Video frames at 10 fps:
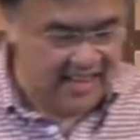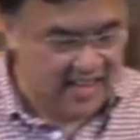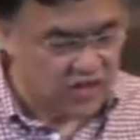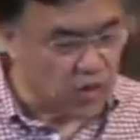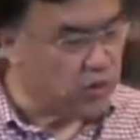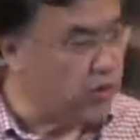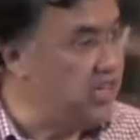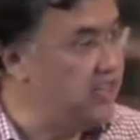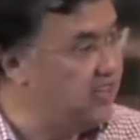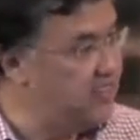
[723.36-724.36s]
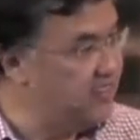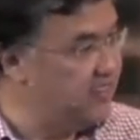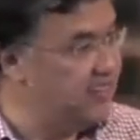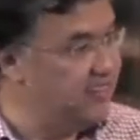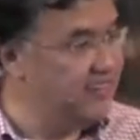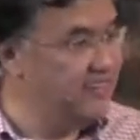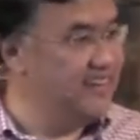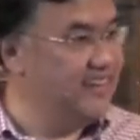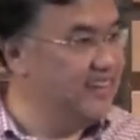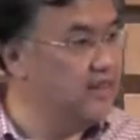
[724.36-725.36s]
So greed is
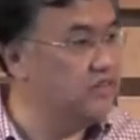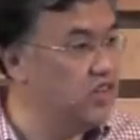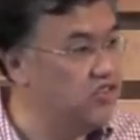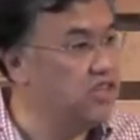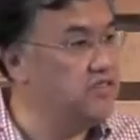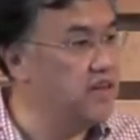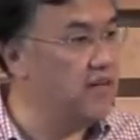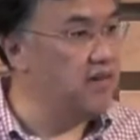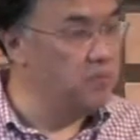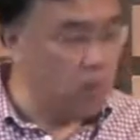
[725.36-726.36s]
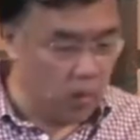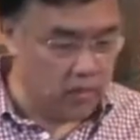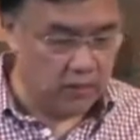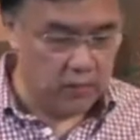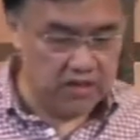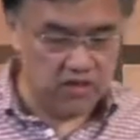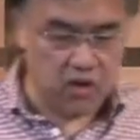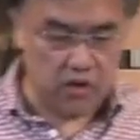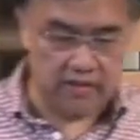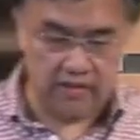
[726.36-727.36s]
just desiring more than what
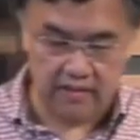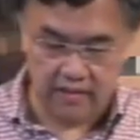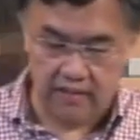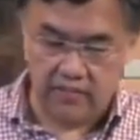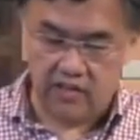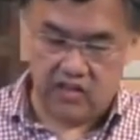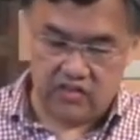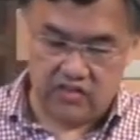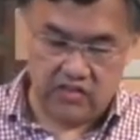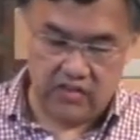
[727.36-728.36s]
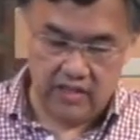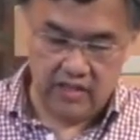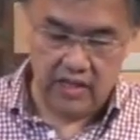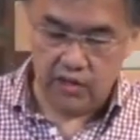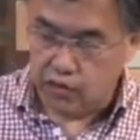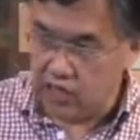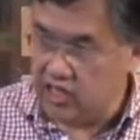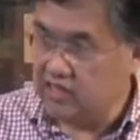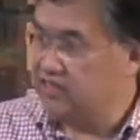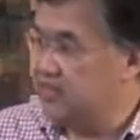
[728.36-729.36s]
God's given us.
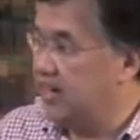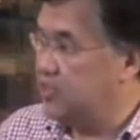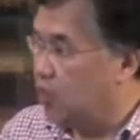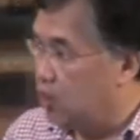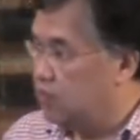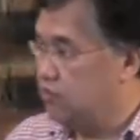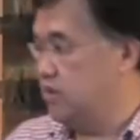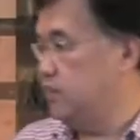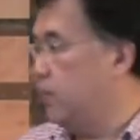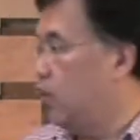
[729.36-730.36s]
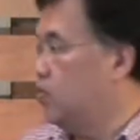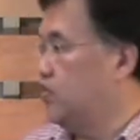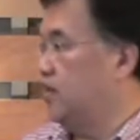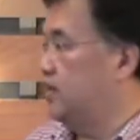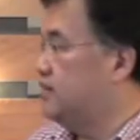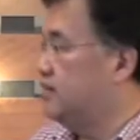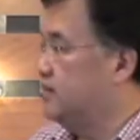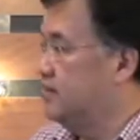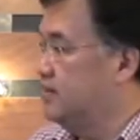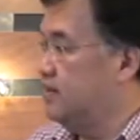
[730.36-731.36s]
Greed is idolatry, Paul says.
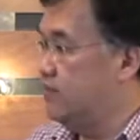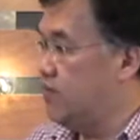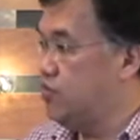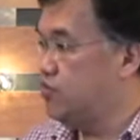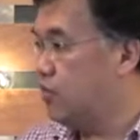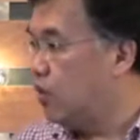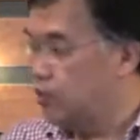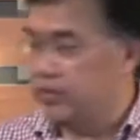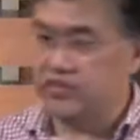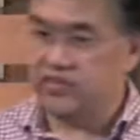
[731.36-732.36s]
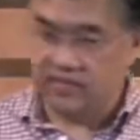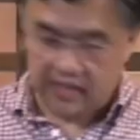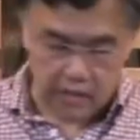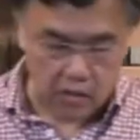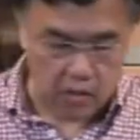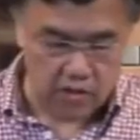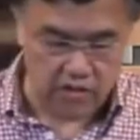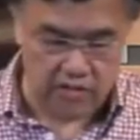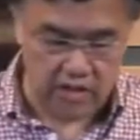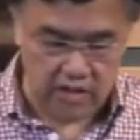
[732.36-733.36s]
They're very strong words. It's idolatry.